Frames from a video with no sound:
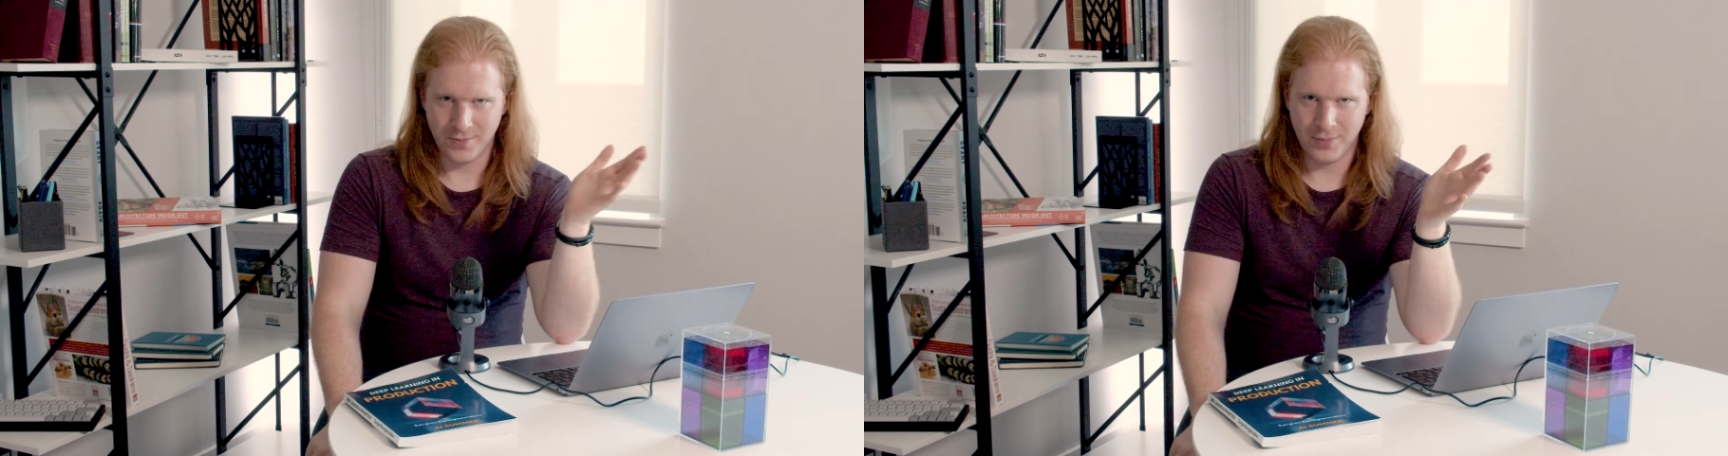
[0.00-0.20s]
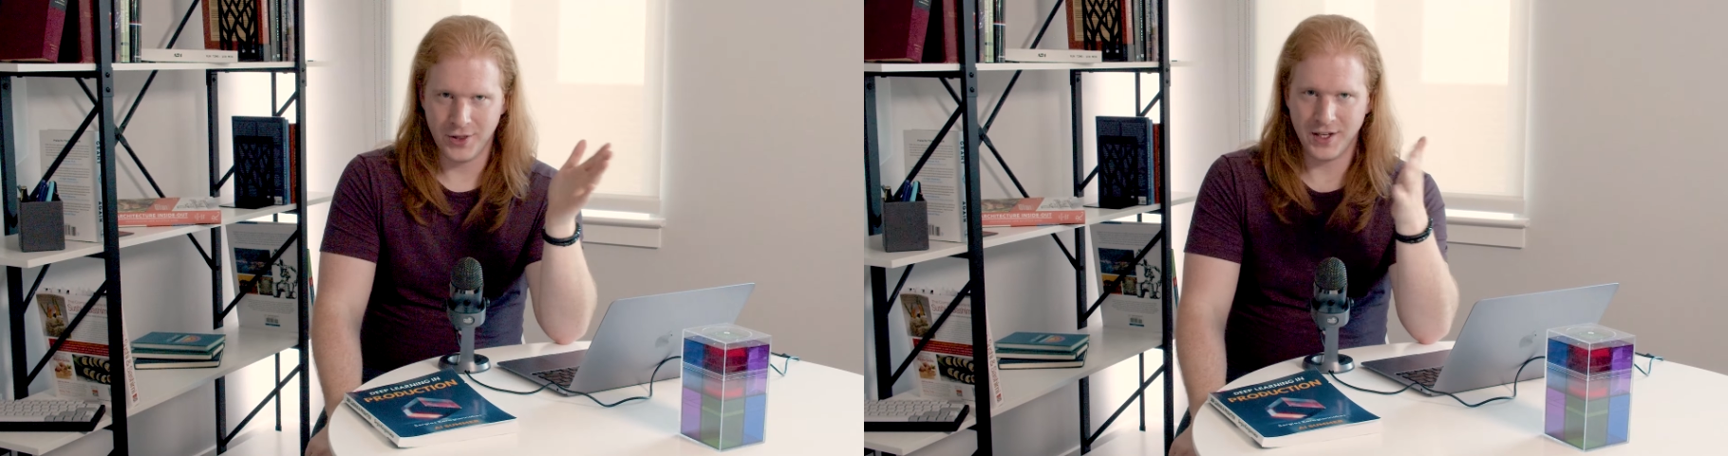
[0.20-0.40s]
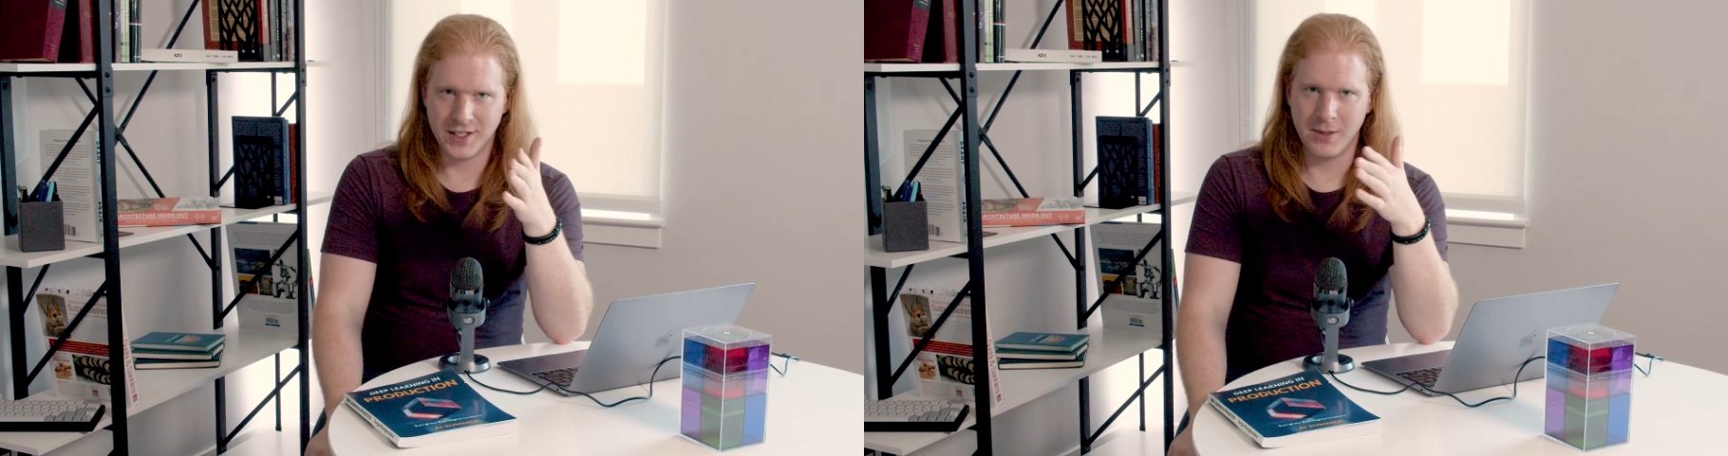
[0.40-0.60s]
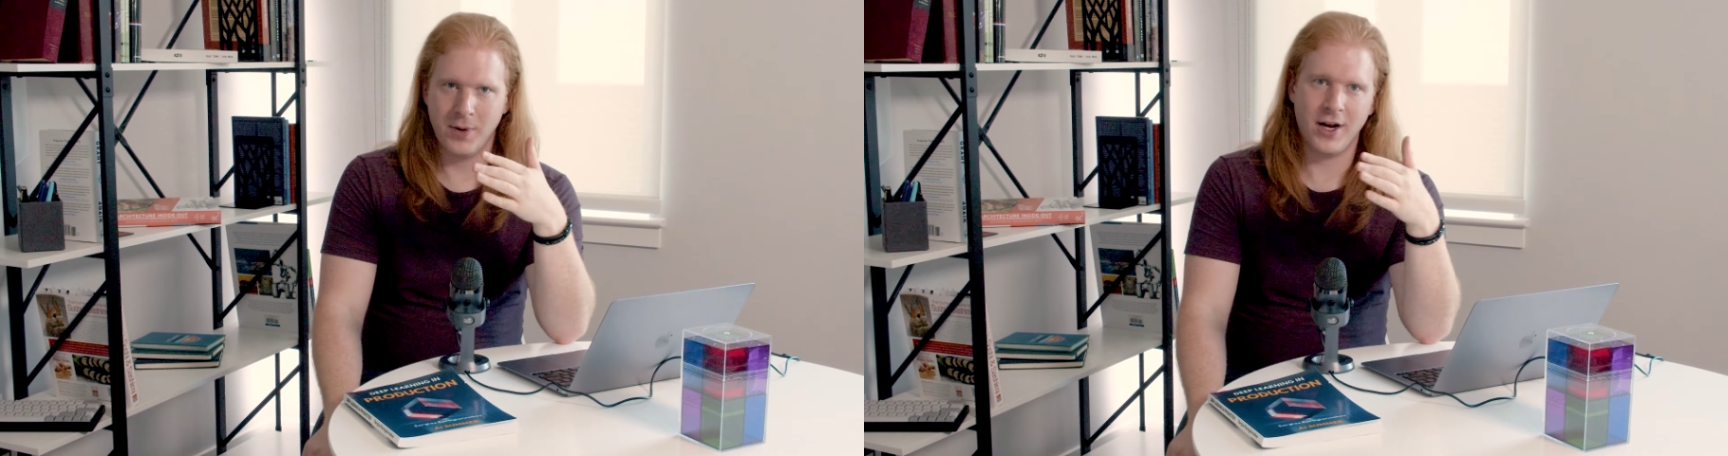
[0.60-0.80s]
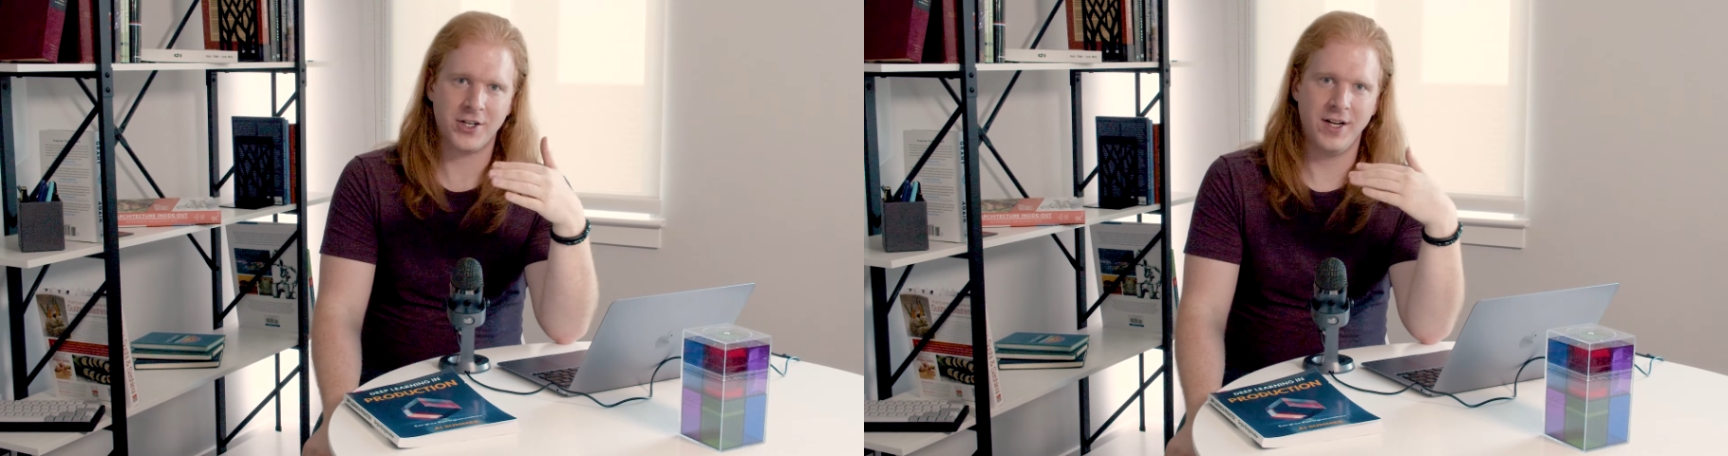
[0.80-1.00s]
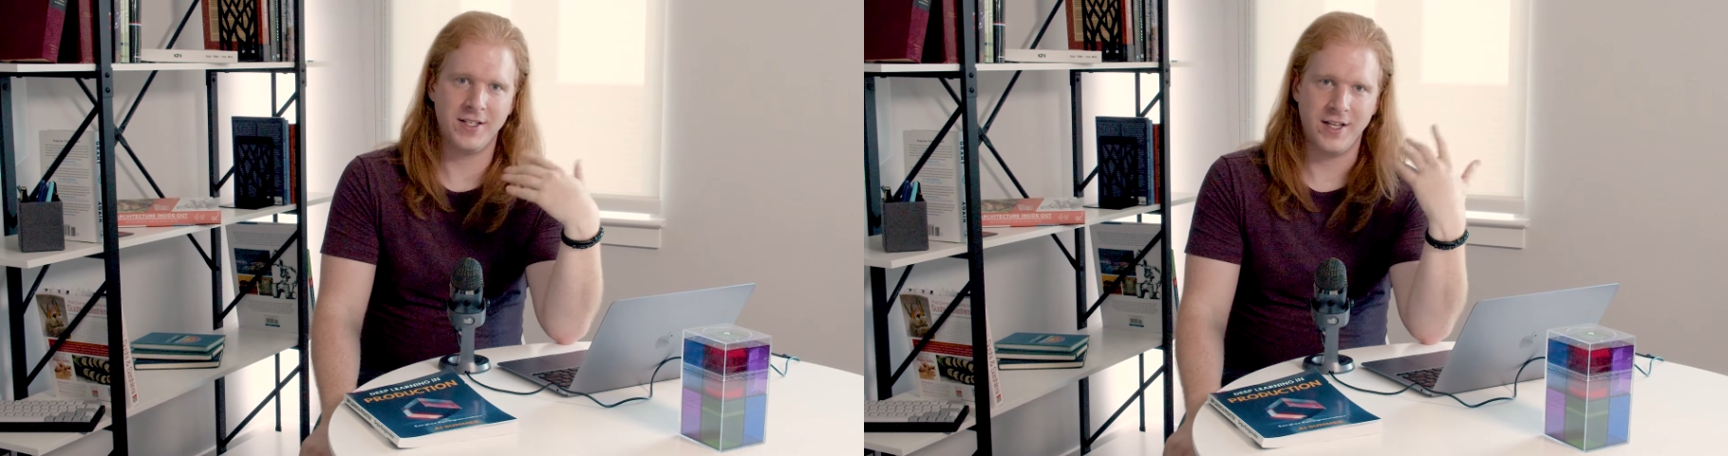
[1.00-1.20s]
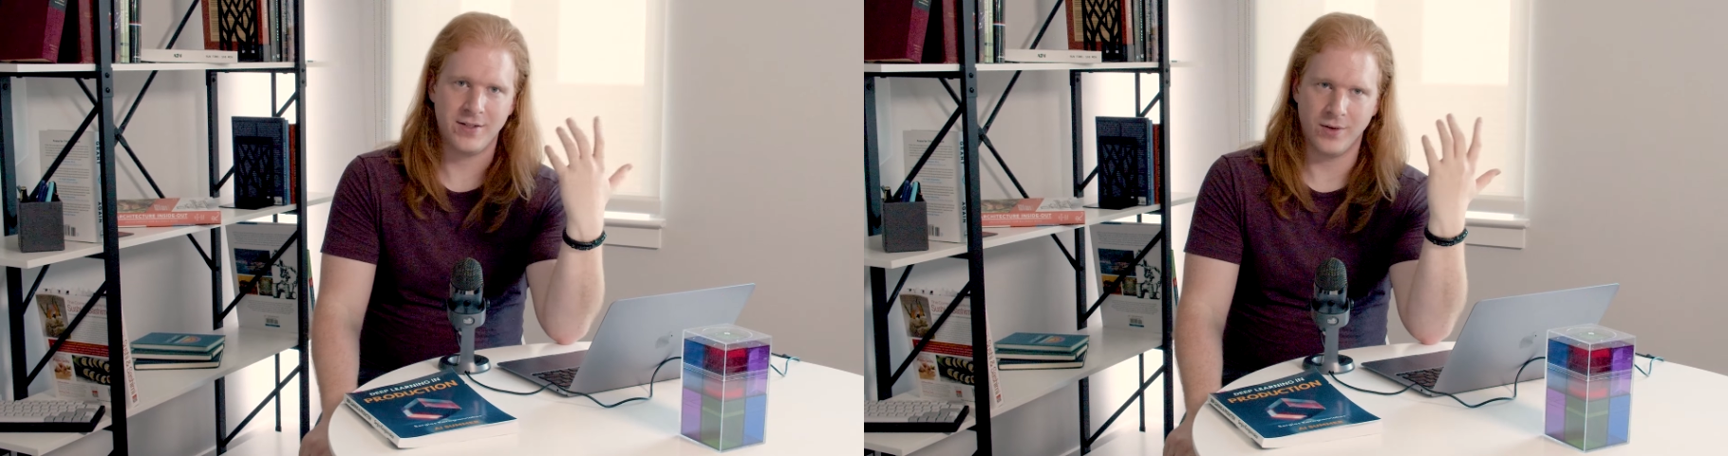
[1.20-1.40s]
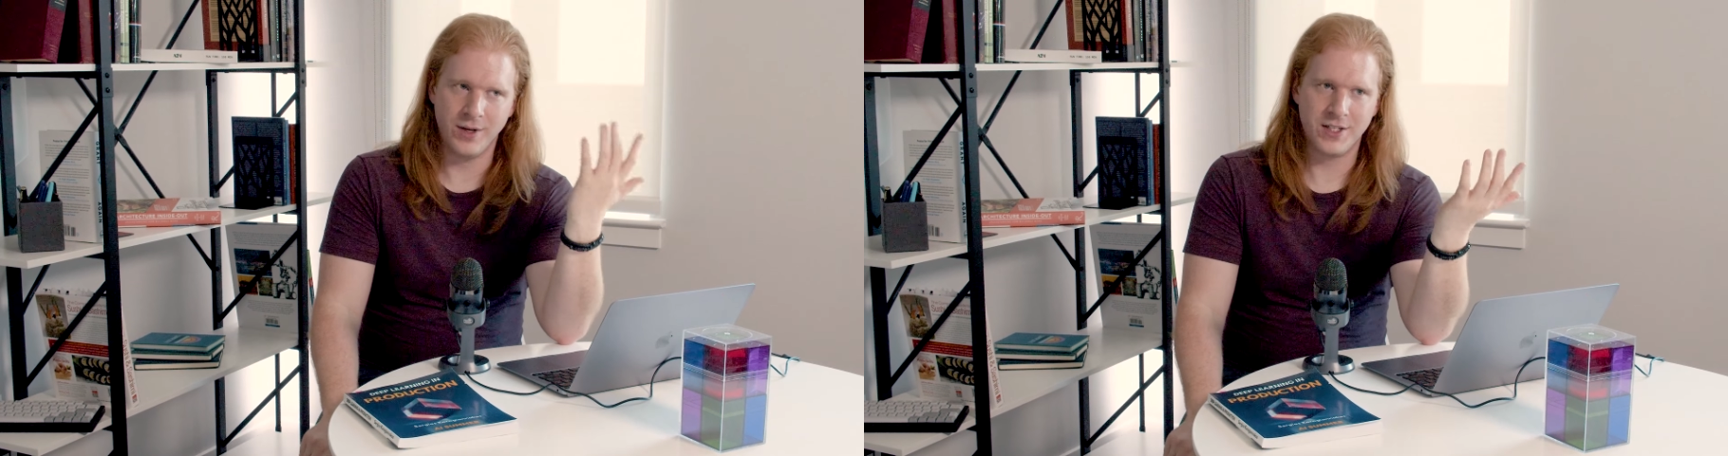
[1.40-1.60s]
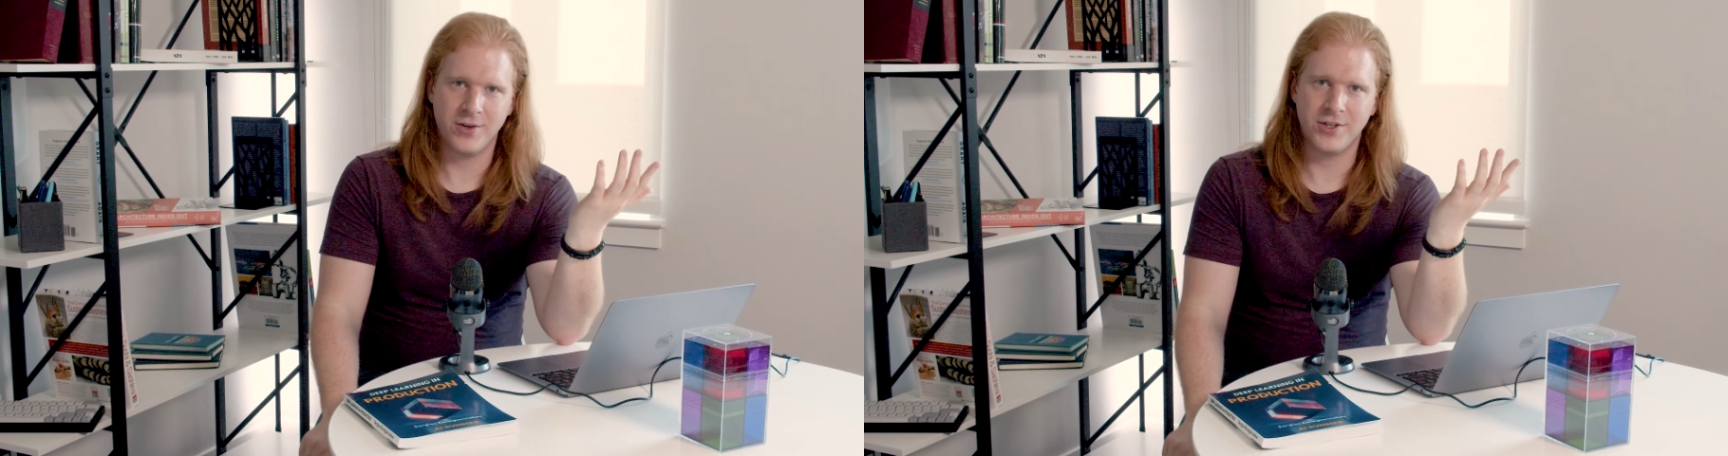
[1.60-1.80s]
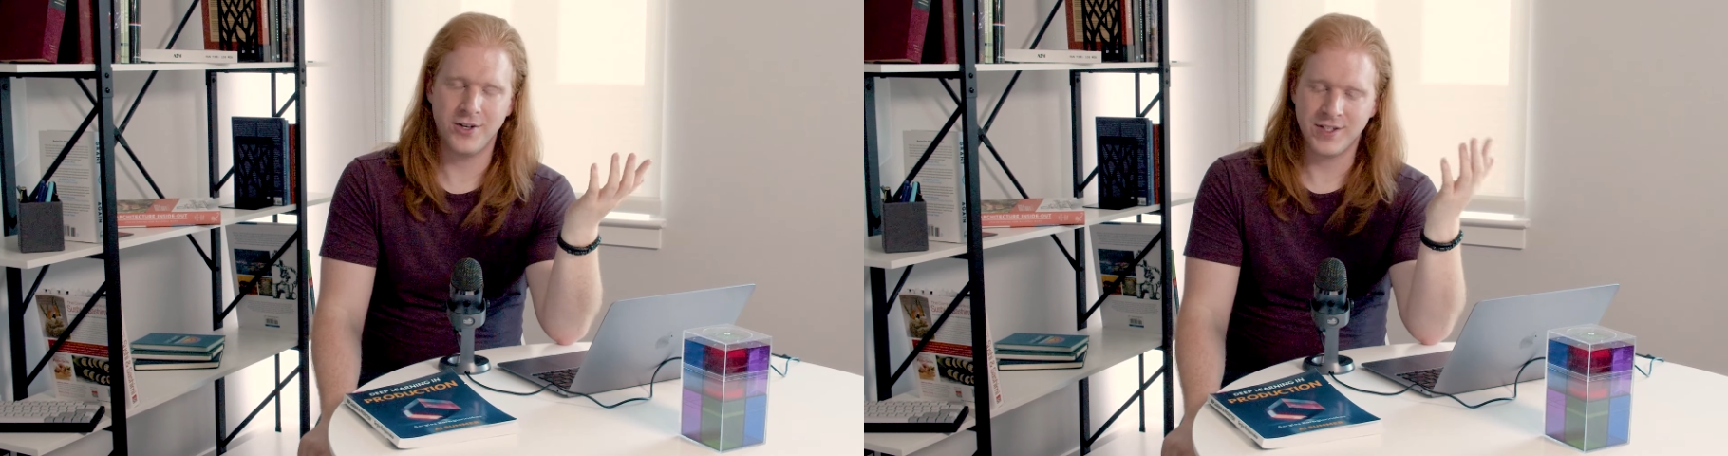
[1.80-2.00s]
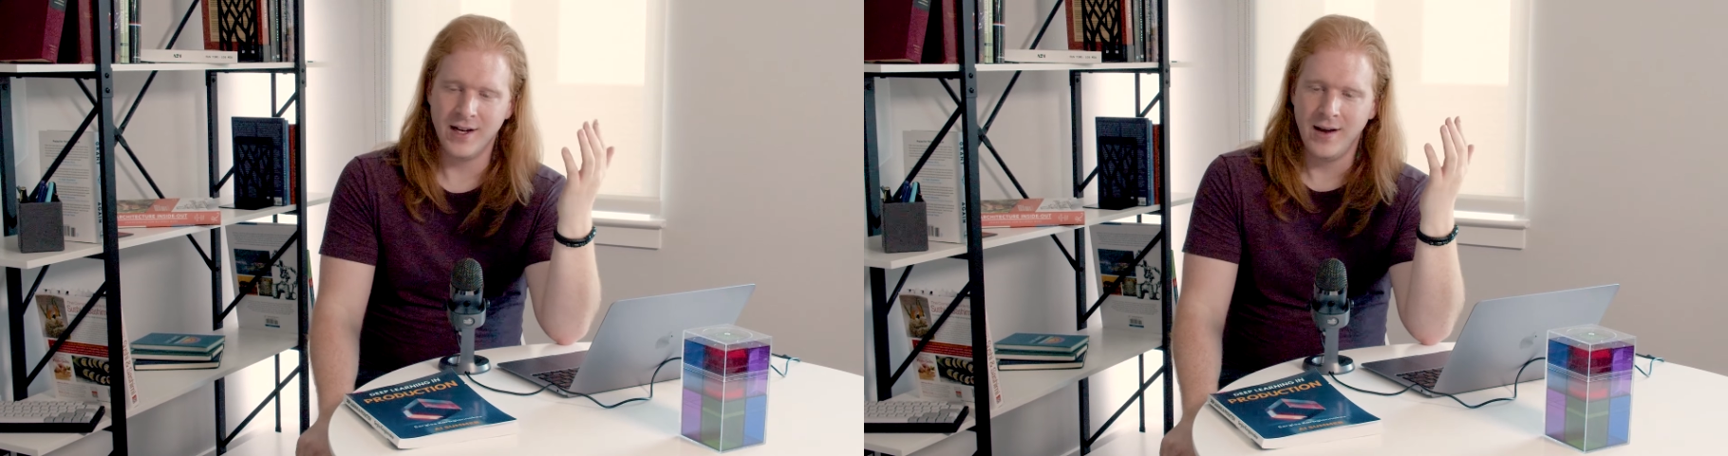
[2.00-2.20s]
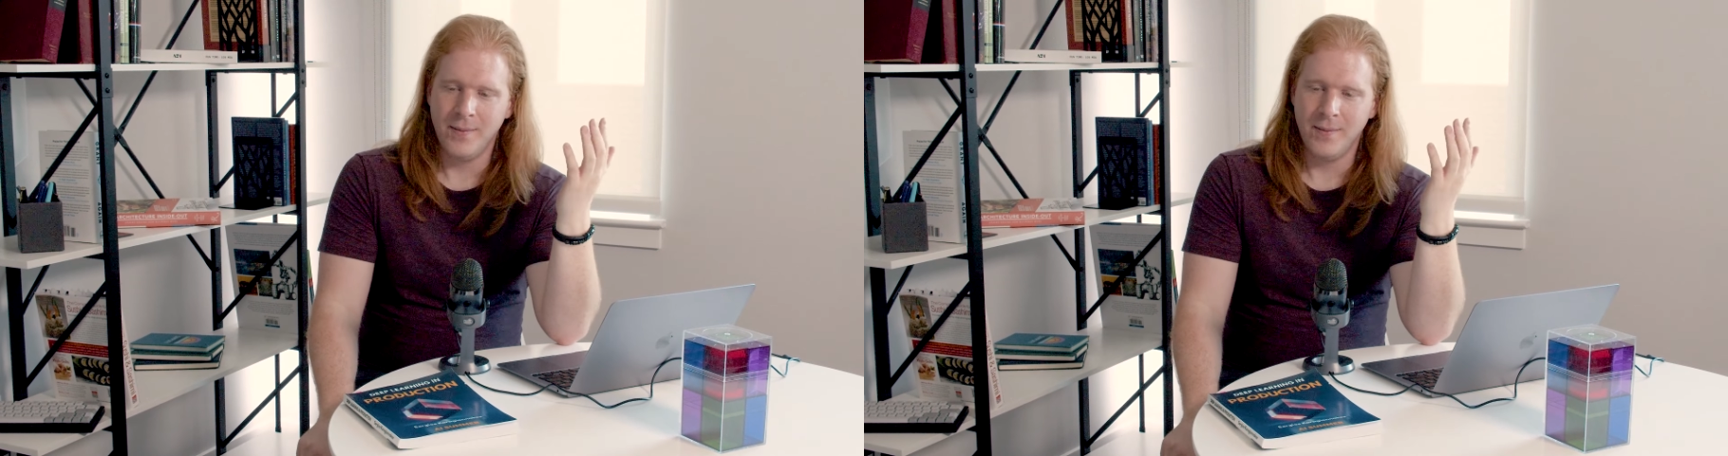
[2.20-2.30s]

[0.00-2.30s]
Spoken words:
put things into production as it is for researchers,